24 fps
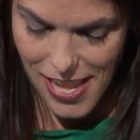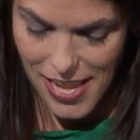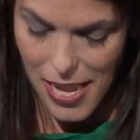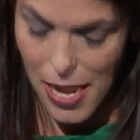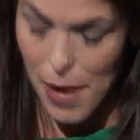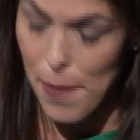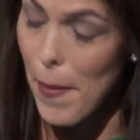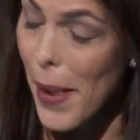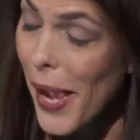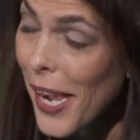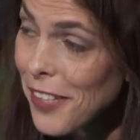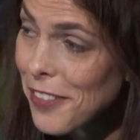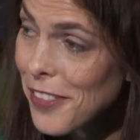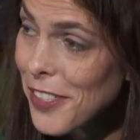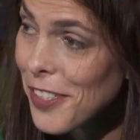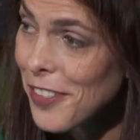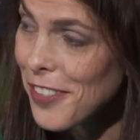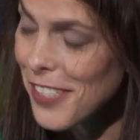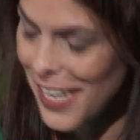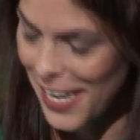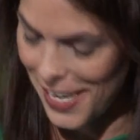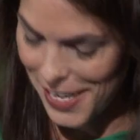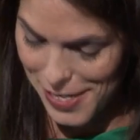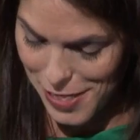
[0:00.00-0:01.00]
a master's
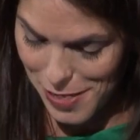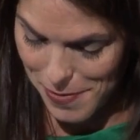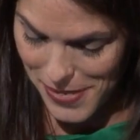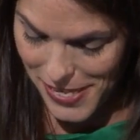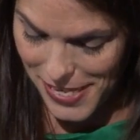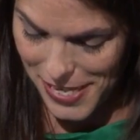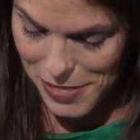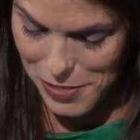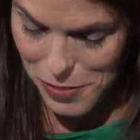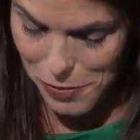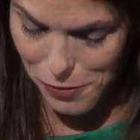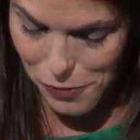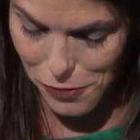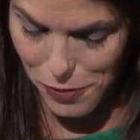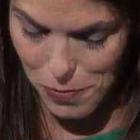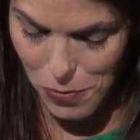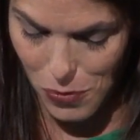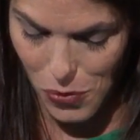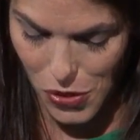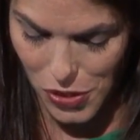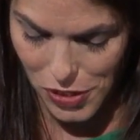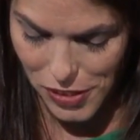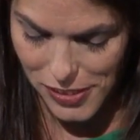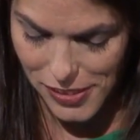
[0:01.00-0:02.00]
in economic health from
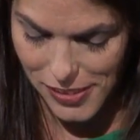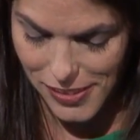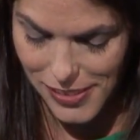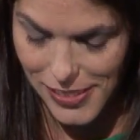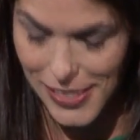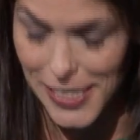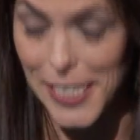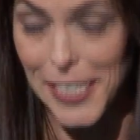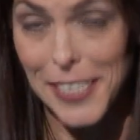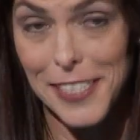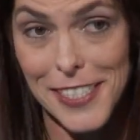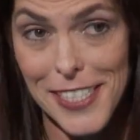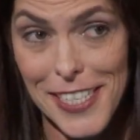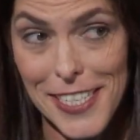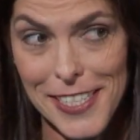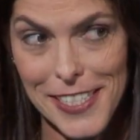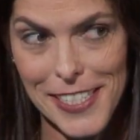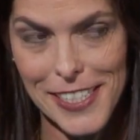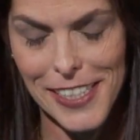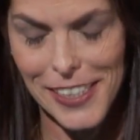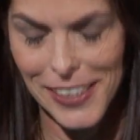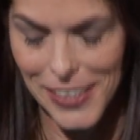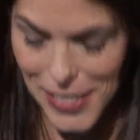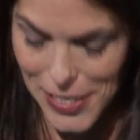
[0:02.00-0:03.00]
Wharton. He
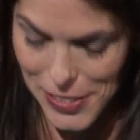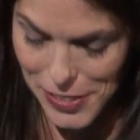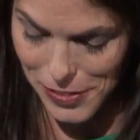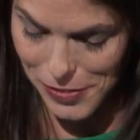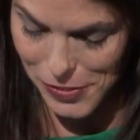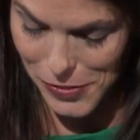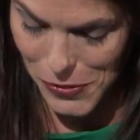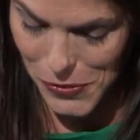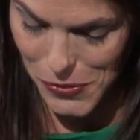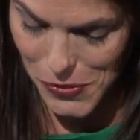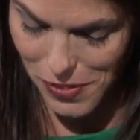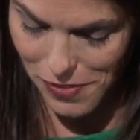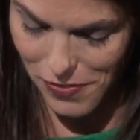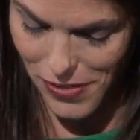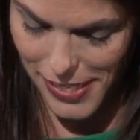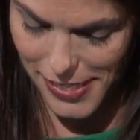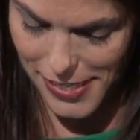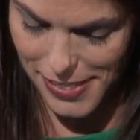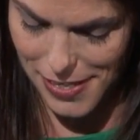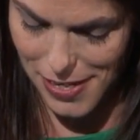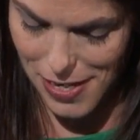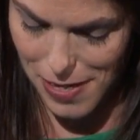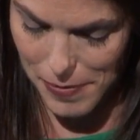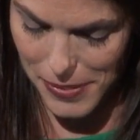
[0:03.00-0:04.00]
attended the London School of
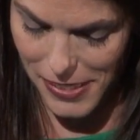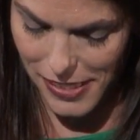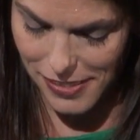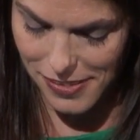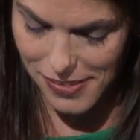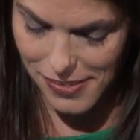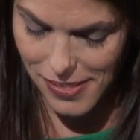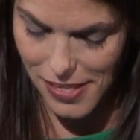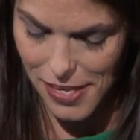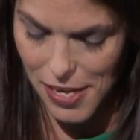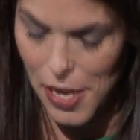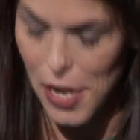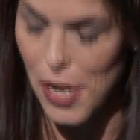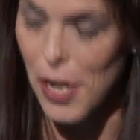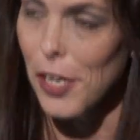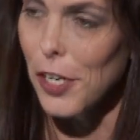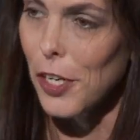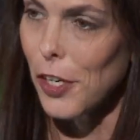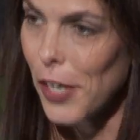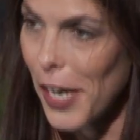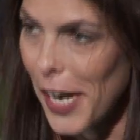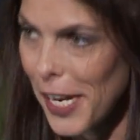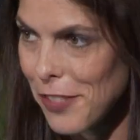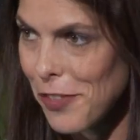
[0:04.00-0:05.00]
Economics,
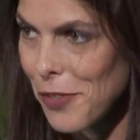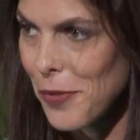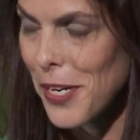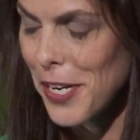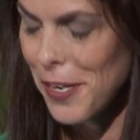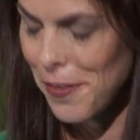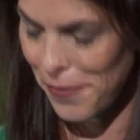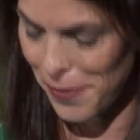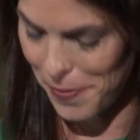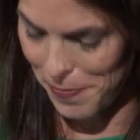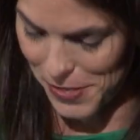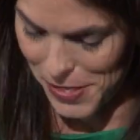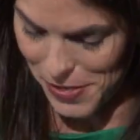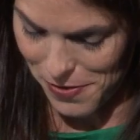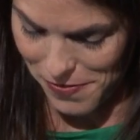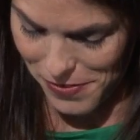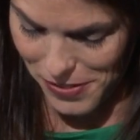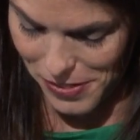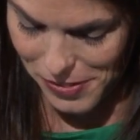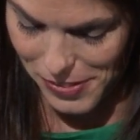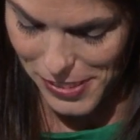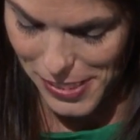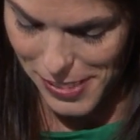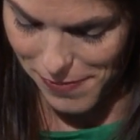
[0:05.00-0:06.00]
graduated from the
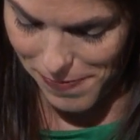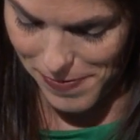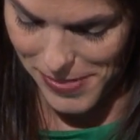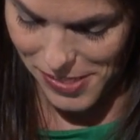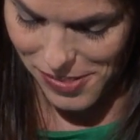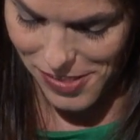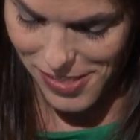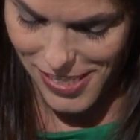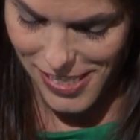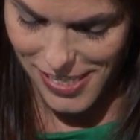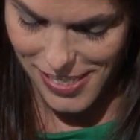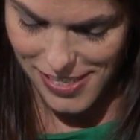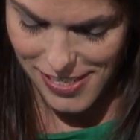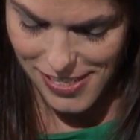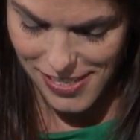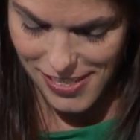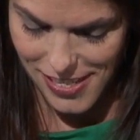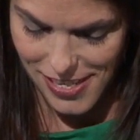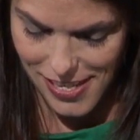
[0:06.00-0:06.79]
University of Michigan.